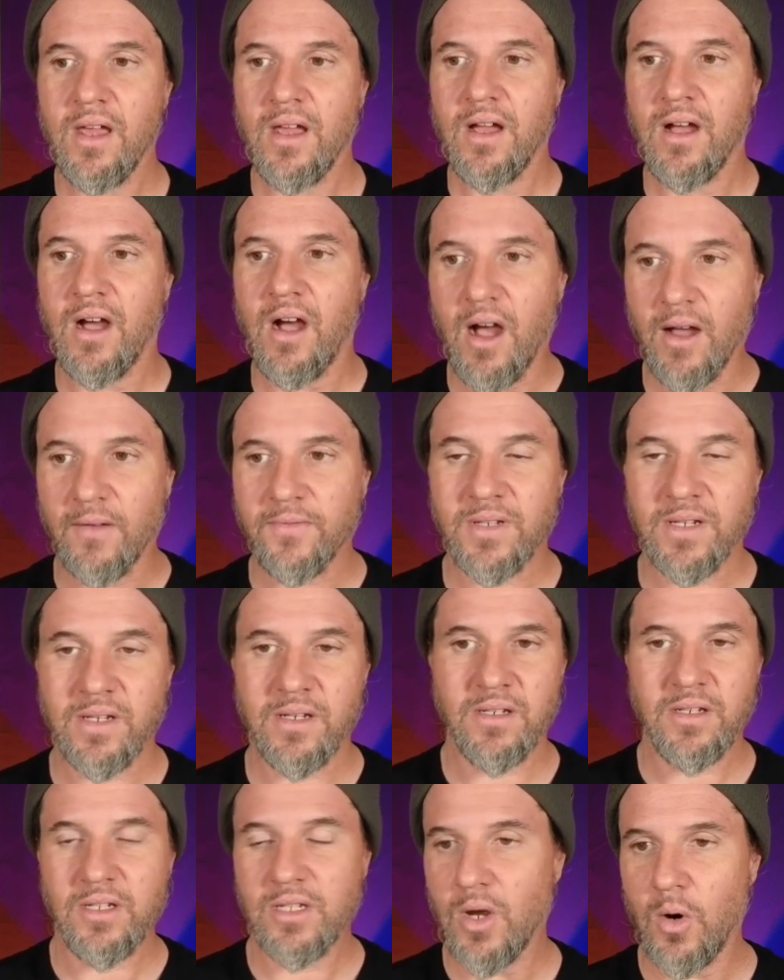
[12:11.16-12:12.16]

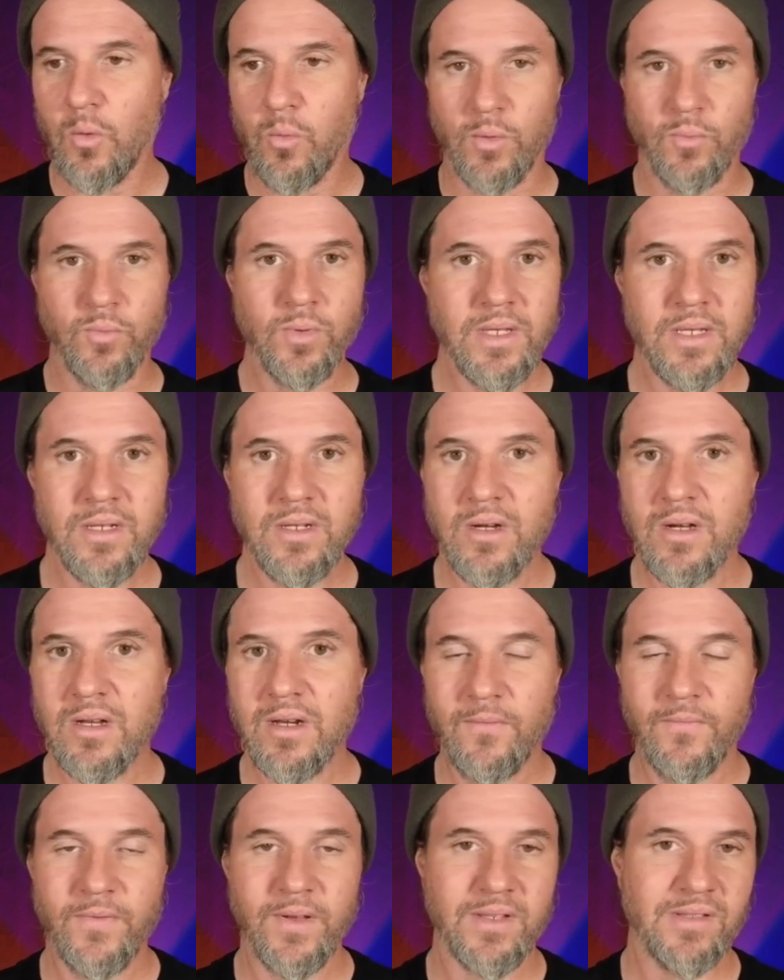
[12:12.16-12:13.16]
often, you know, we're really good
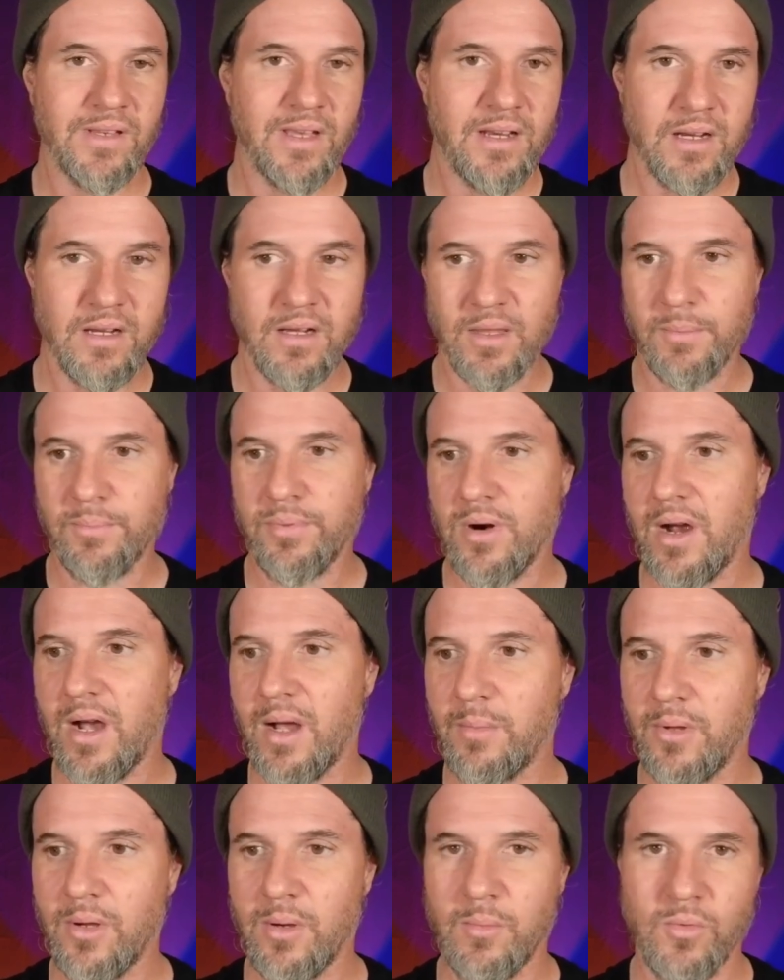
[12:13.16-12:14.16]
at fixating on the
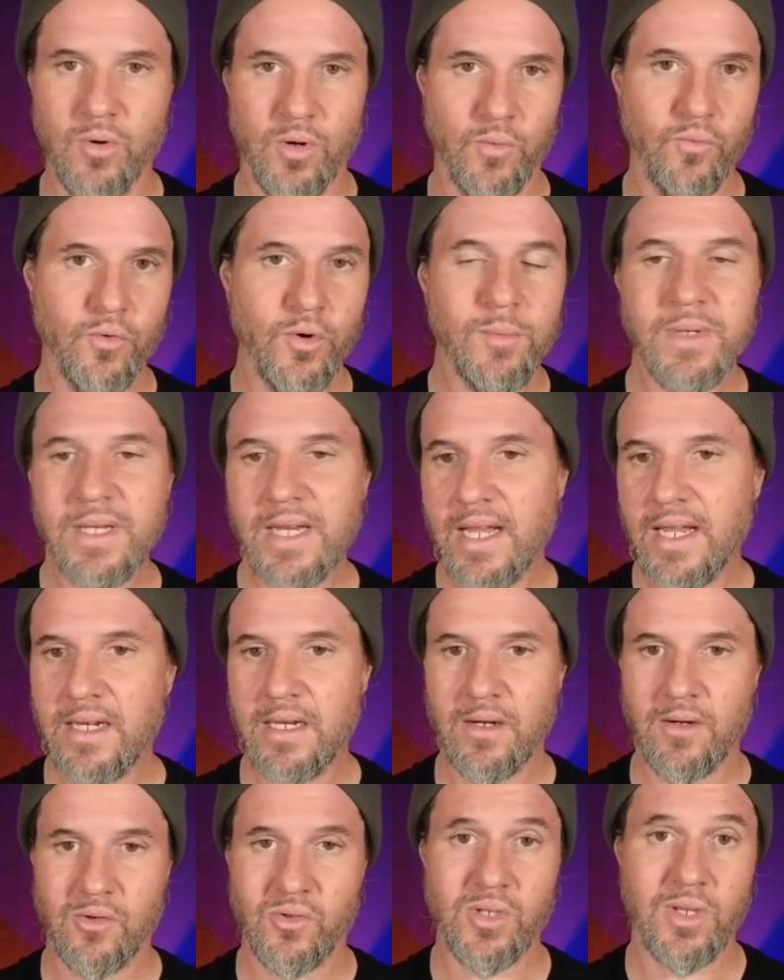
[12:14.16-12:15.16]
problem or
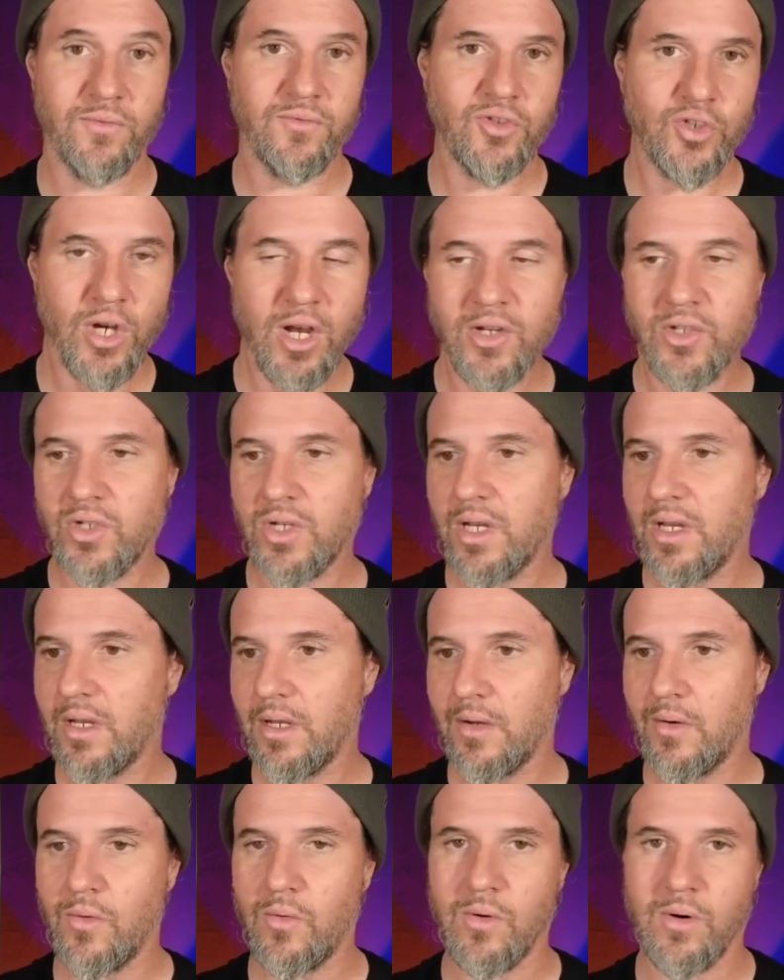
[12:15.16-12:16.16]
ruminating or self
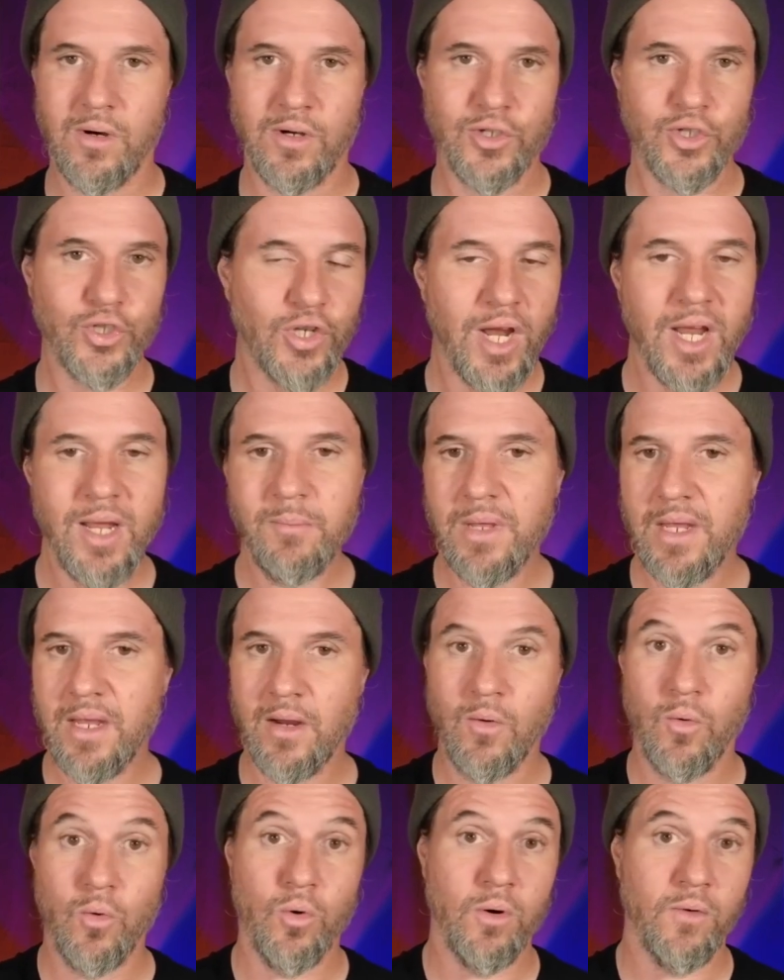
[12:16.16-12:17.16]
judging or shaming
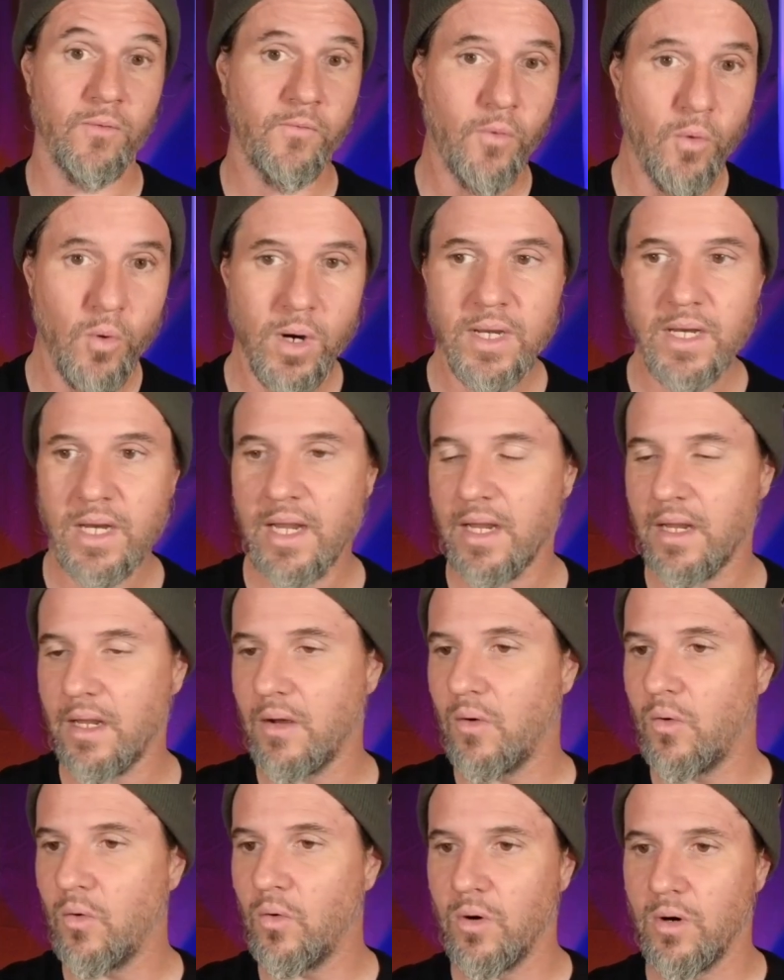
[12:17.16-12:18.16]
or avoiding
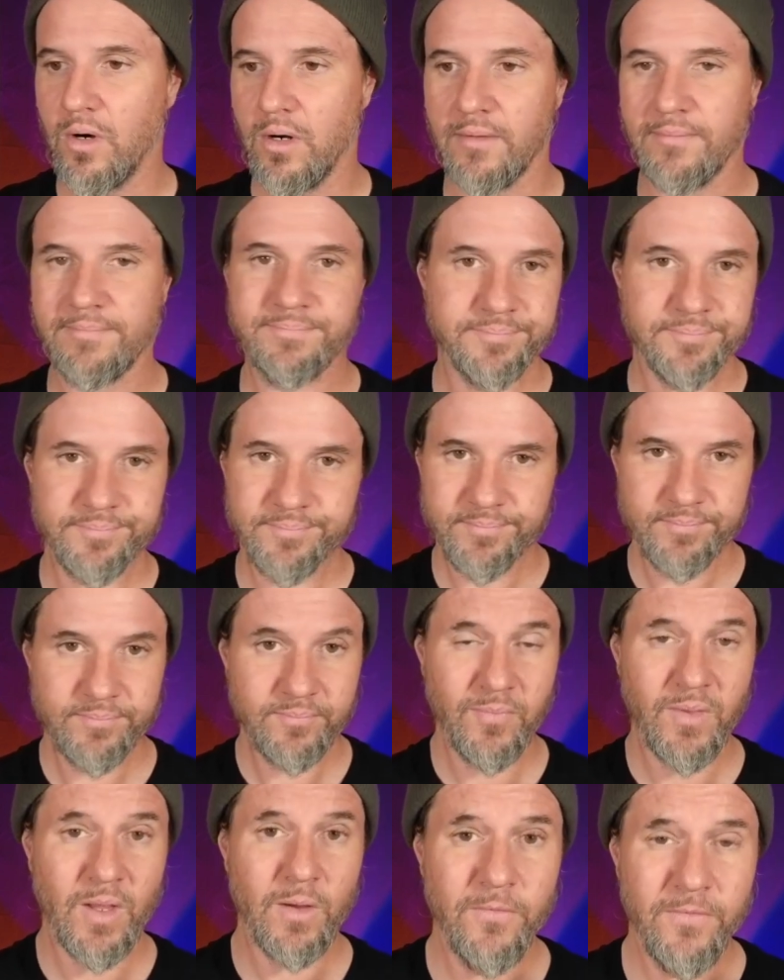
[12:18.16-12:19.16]
or
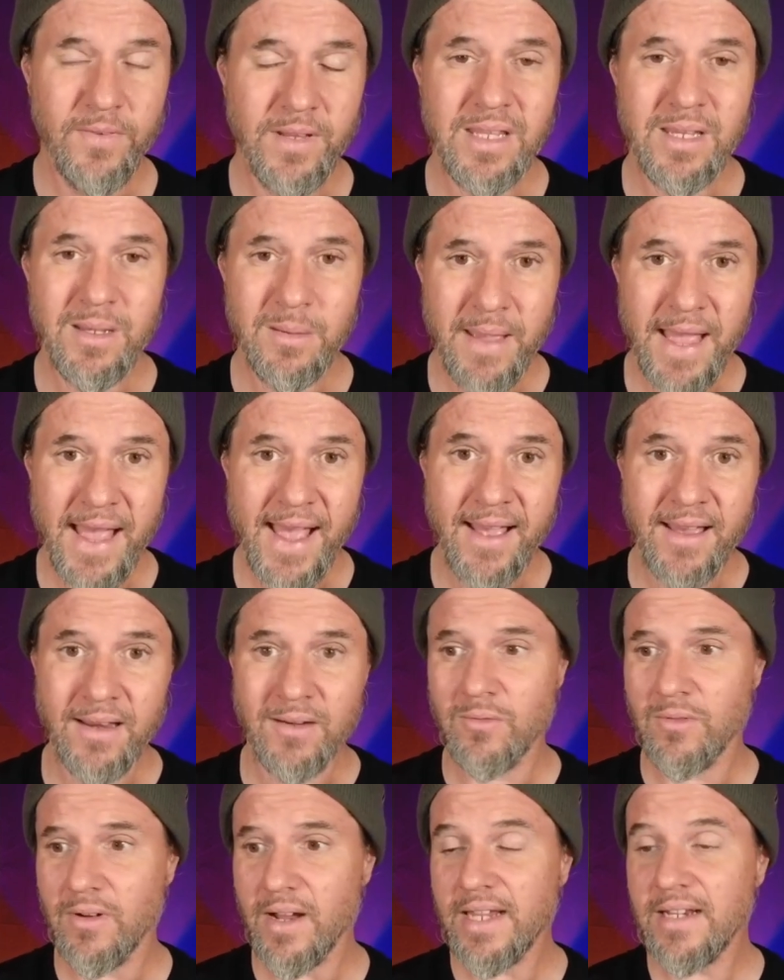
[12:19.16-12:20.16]
feeling bad,
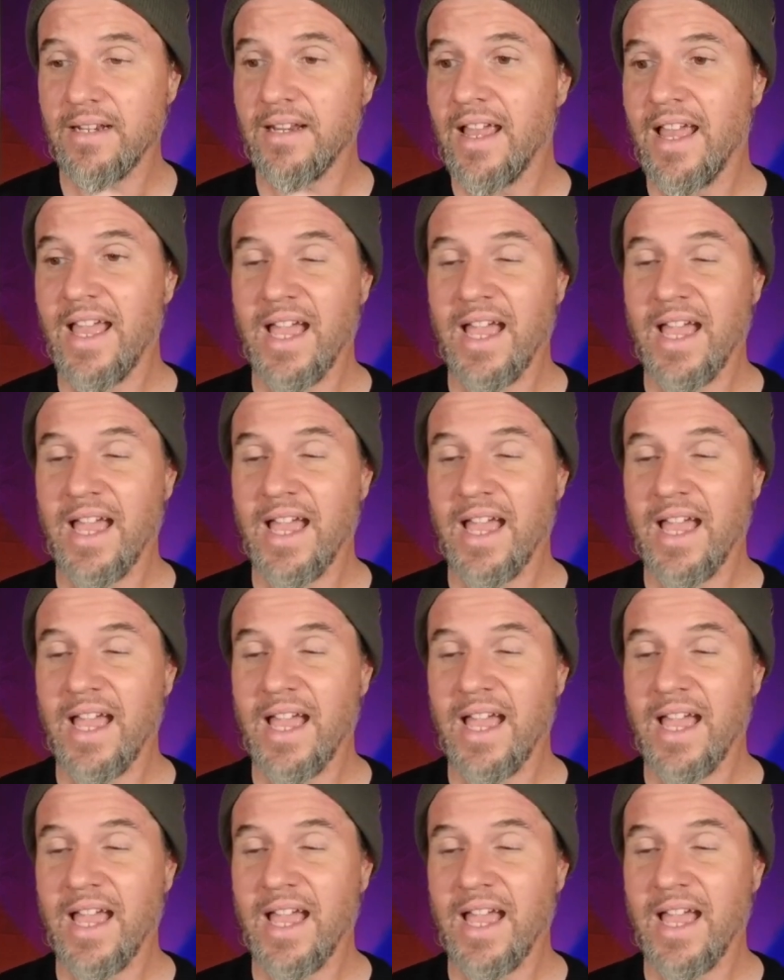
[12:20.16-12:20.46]
right?